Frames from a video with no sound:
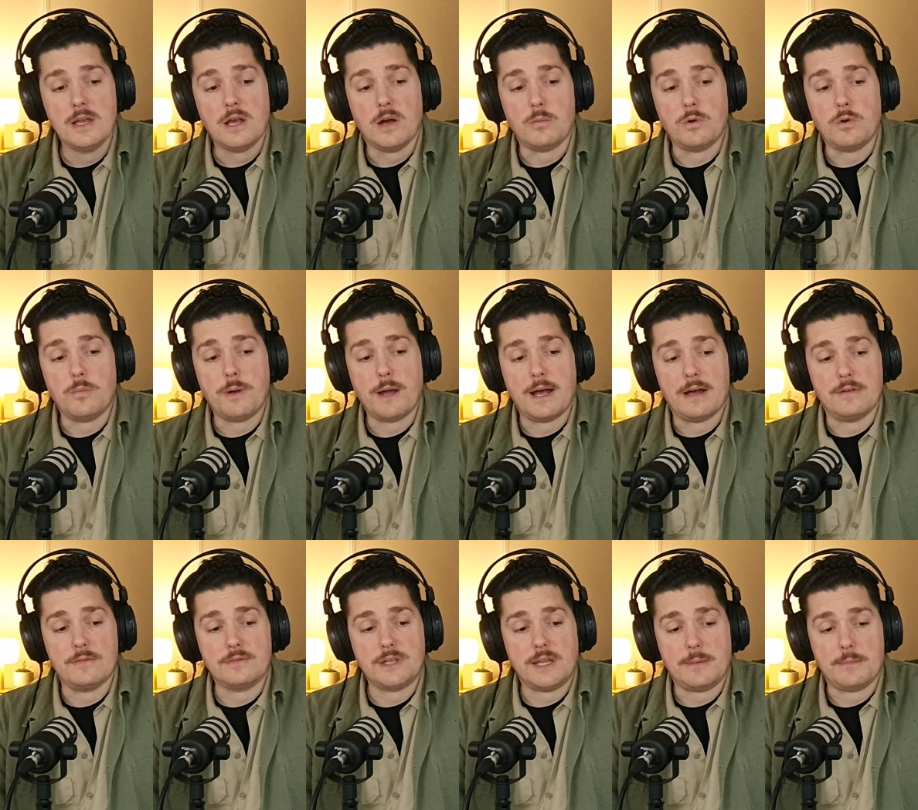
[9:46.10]
A willpower
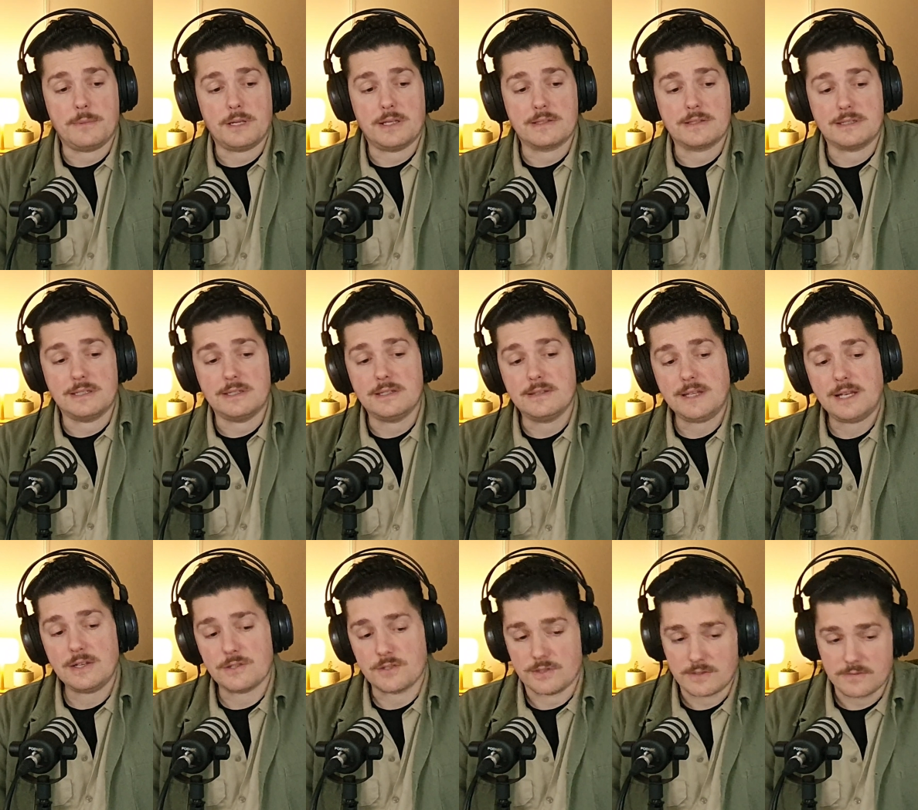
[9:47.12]
of 10 plus and an
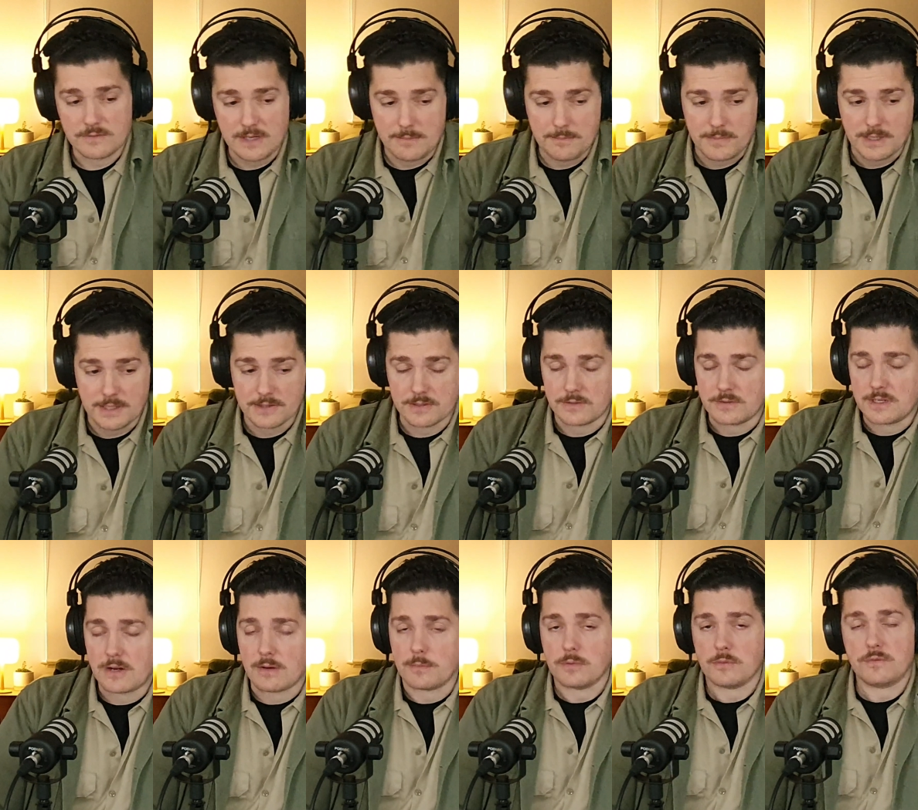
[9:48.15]
intelligence of 10 plus.
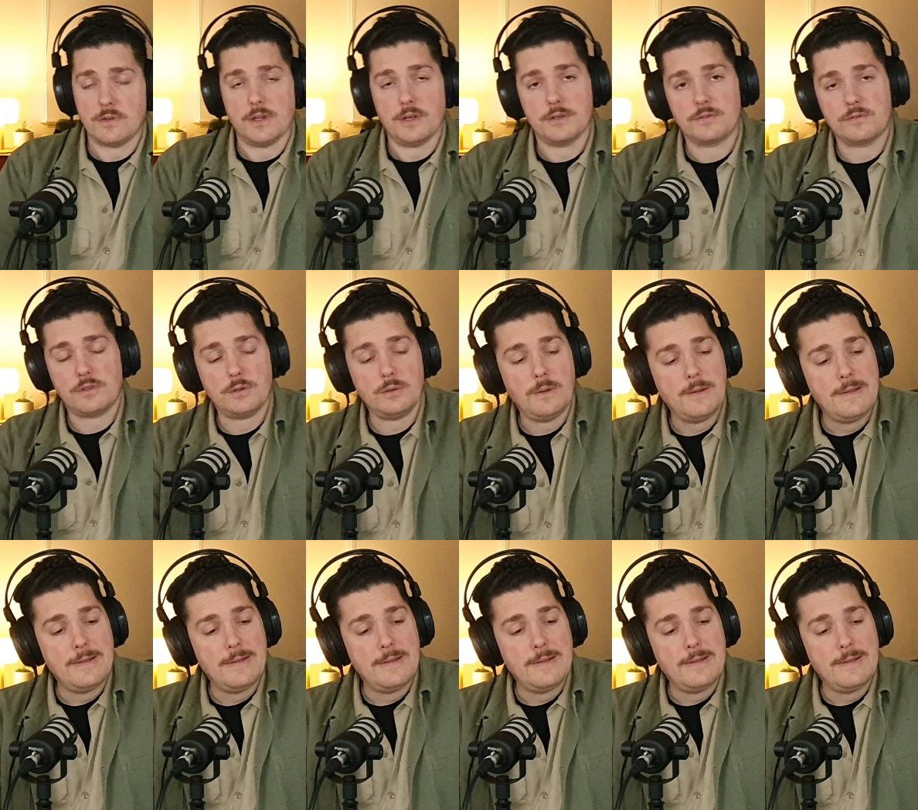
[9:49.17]
Terrible for those 2.